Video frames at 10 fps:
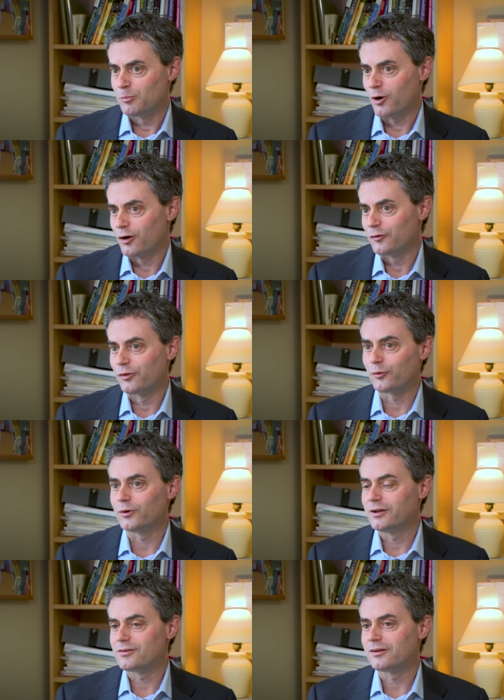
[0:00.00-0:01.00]
Part of the
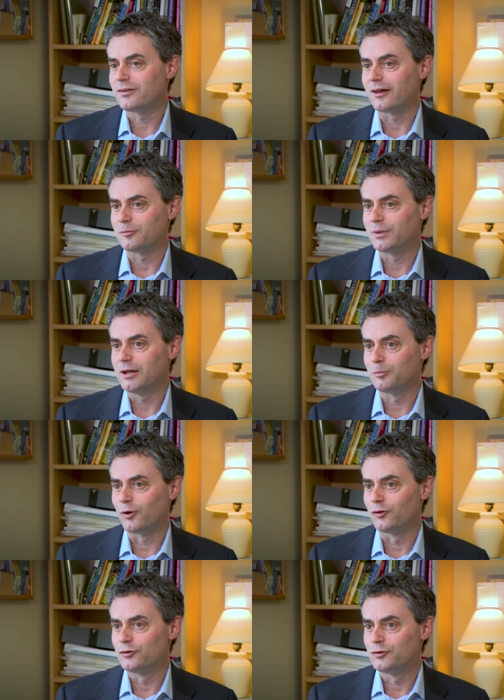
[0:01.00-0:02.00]
reason that
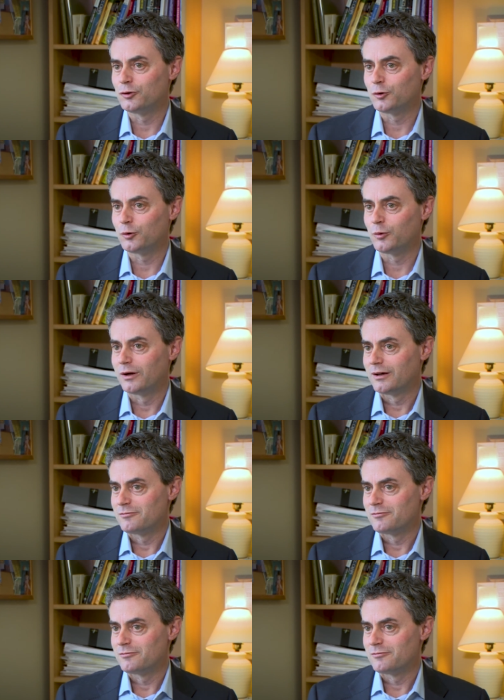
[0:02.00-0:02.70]
people do